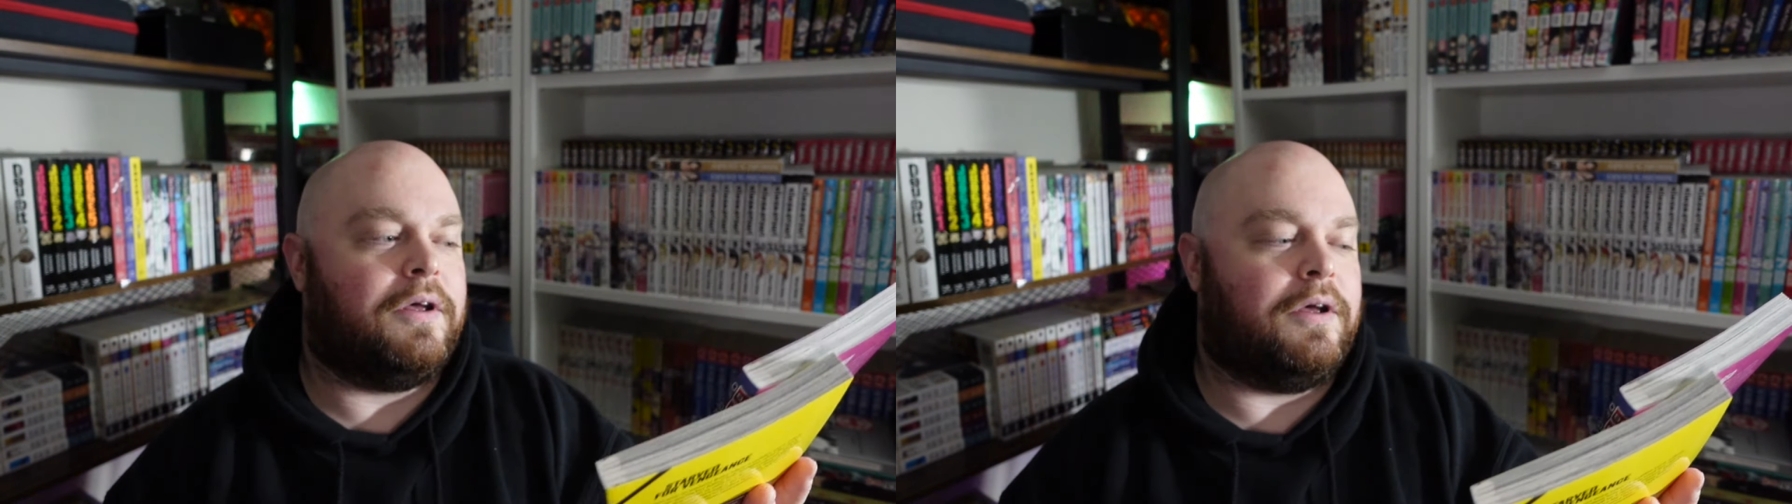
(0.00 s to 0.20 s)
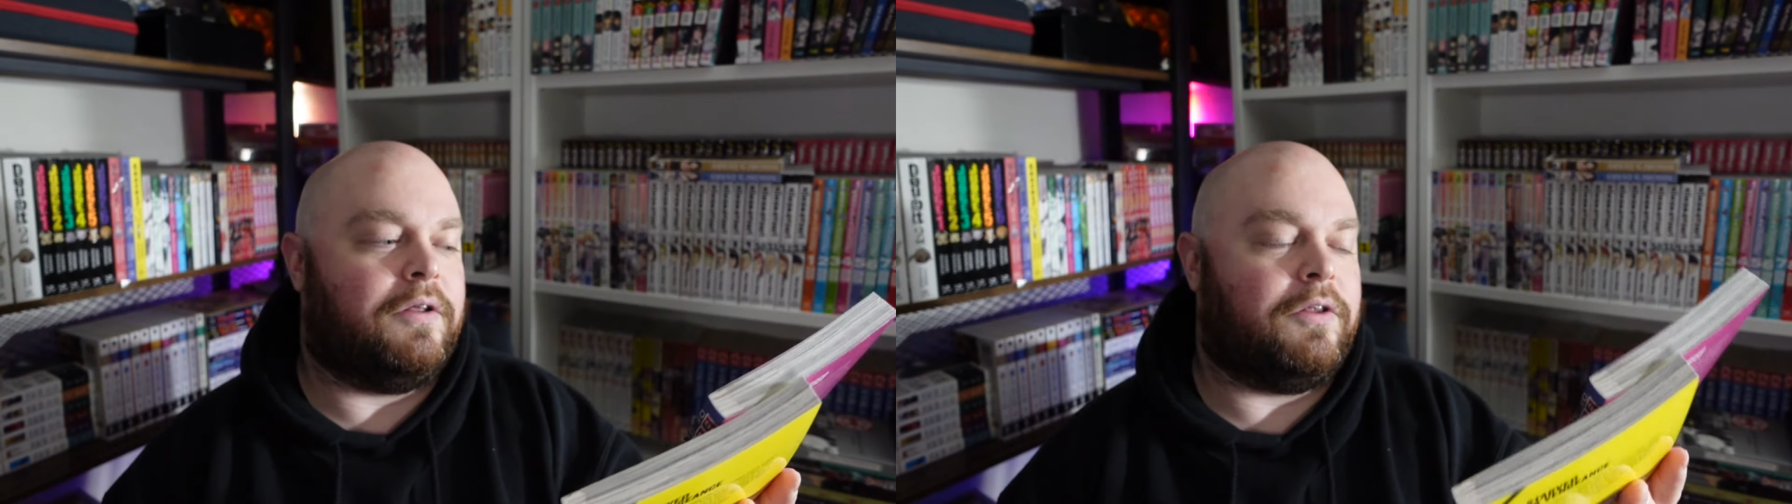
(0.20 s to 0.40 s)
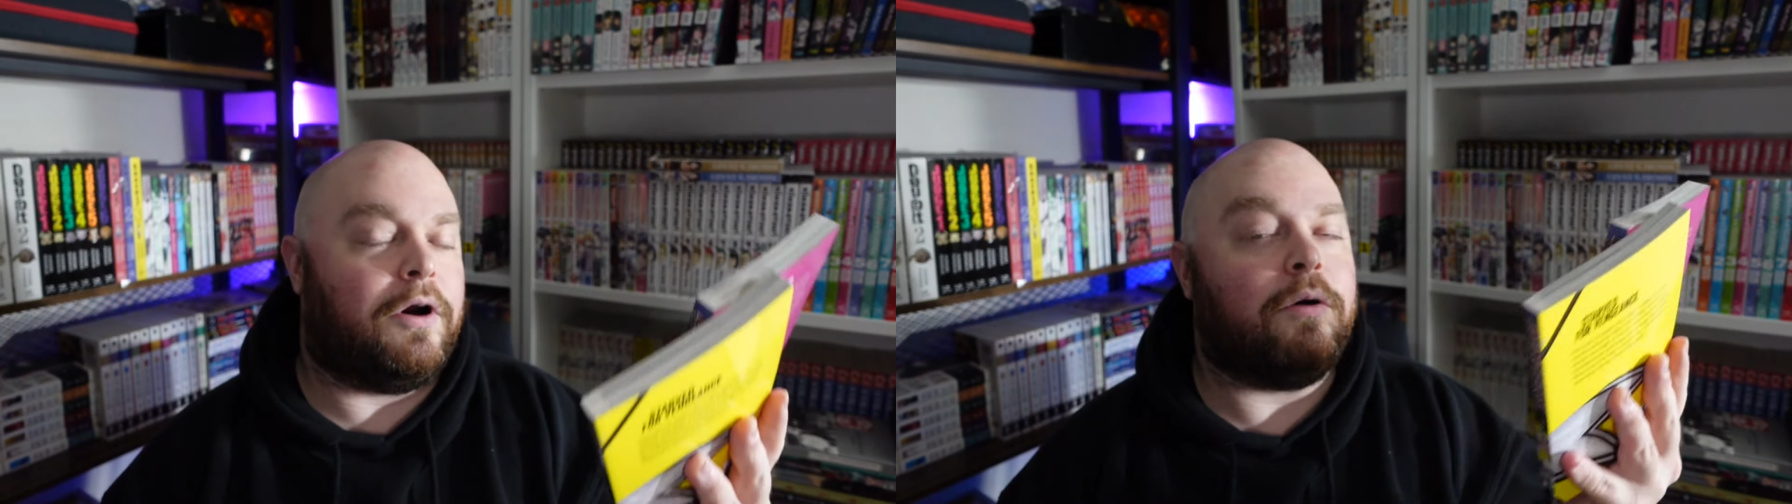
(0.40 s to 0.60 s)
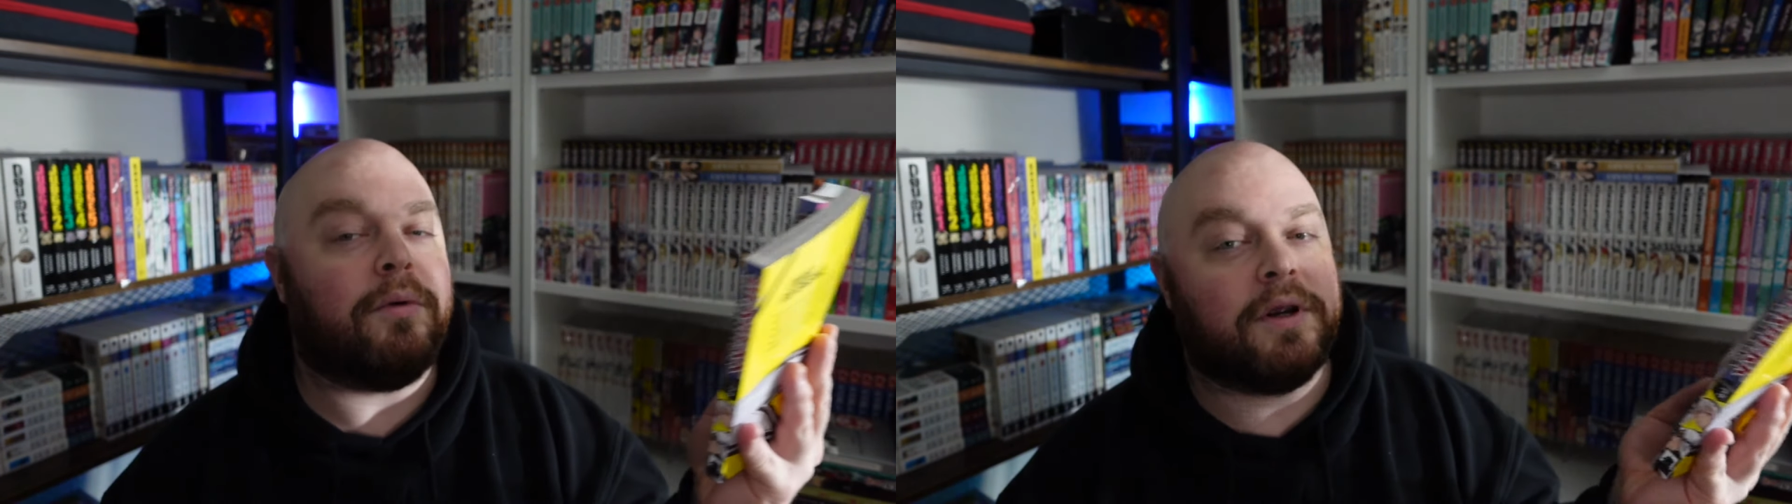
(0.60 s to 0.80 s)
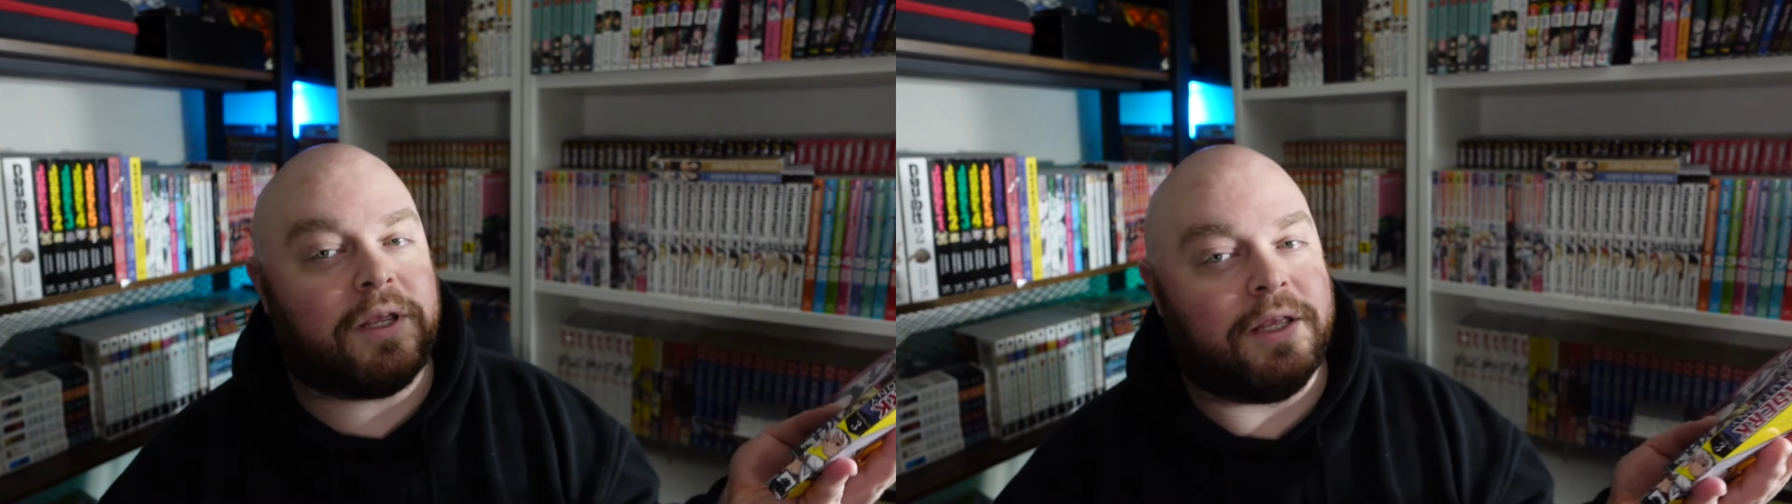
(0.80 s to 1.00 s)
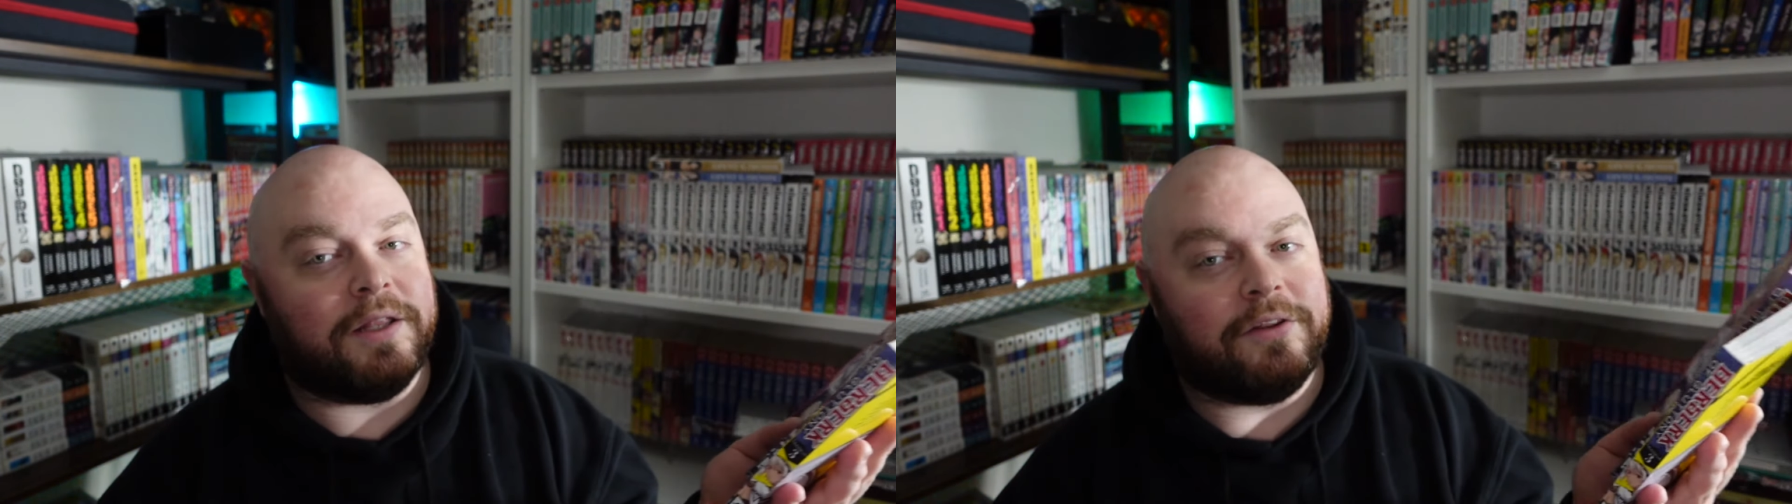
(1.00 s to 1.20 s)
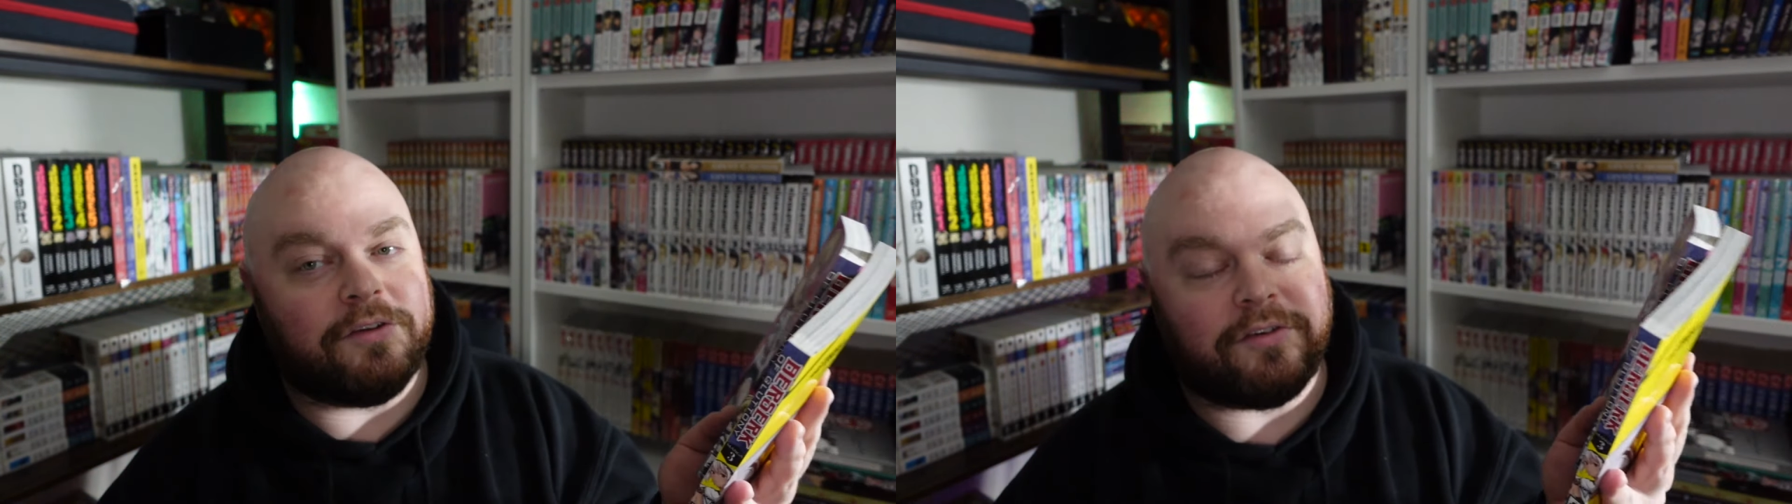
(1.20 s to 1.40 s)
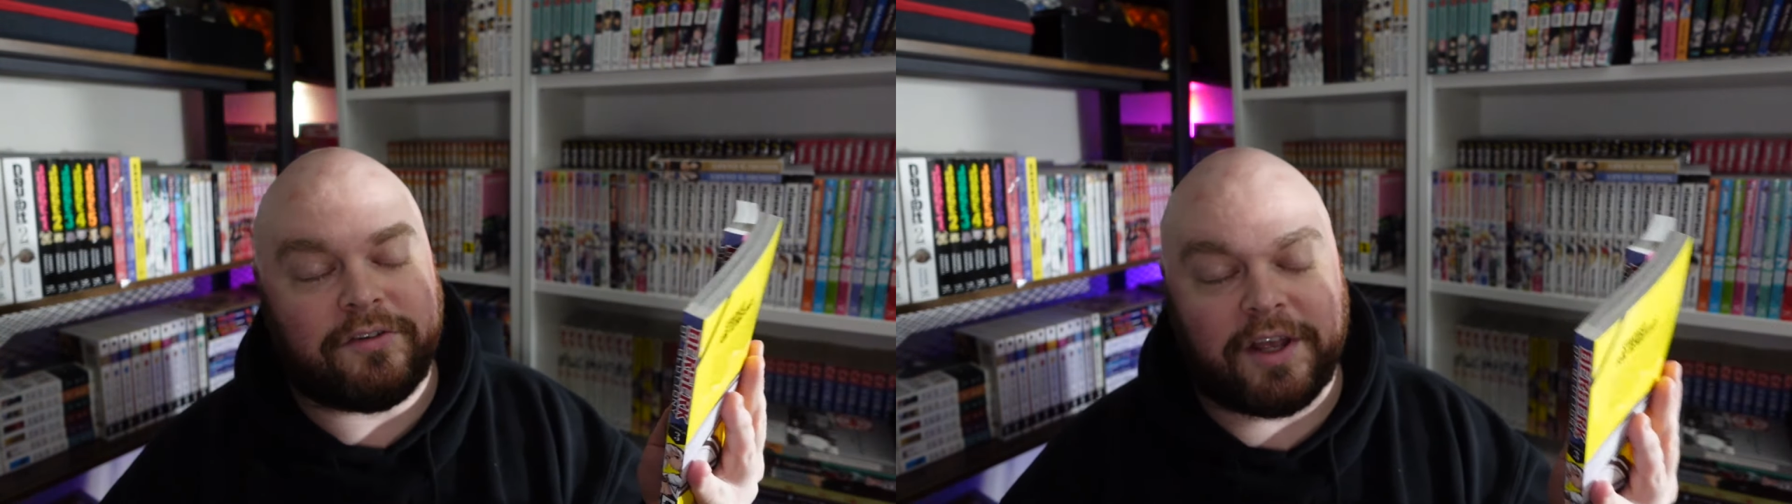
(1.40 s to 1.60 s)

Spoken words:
The artwork in this is